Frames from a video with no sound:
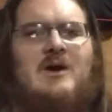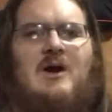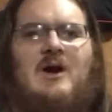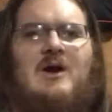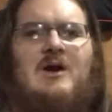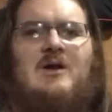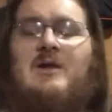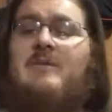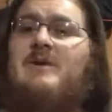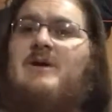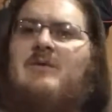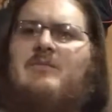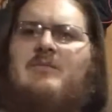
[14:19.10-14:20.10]
let me
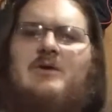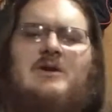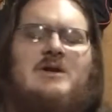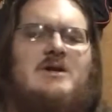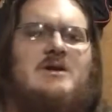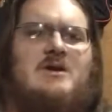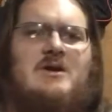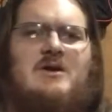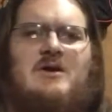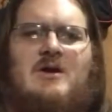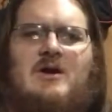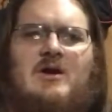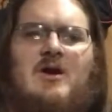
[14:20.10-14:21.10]
know. Put it in
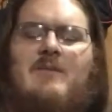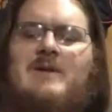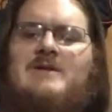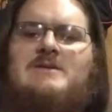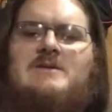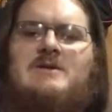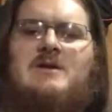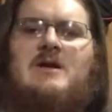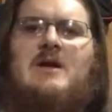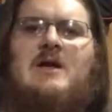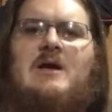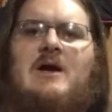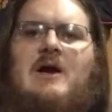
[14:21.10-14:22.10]
the comments,
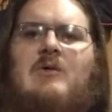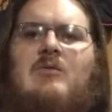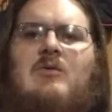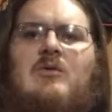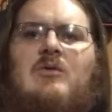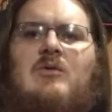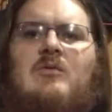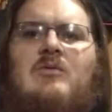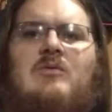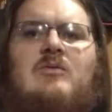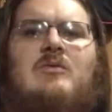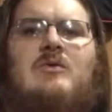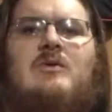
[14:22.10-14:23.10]
and I will
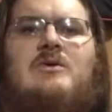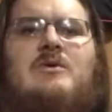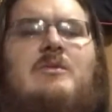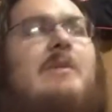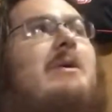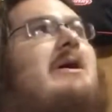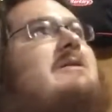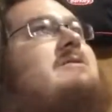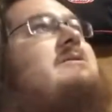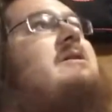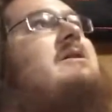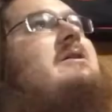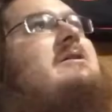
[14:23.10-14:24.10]
do my
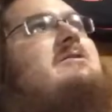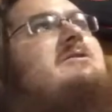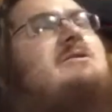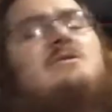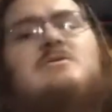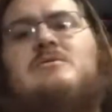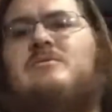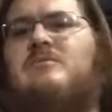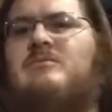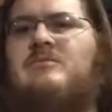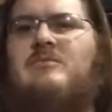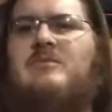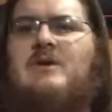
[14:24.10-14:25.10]
best to
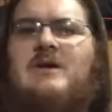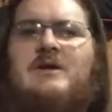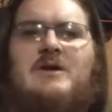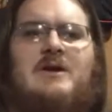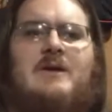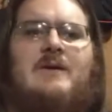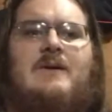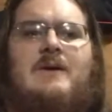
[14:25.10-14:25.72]
get it done.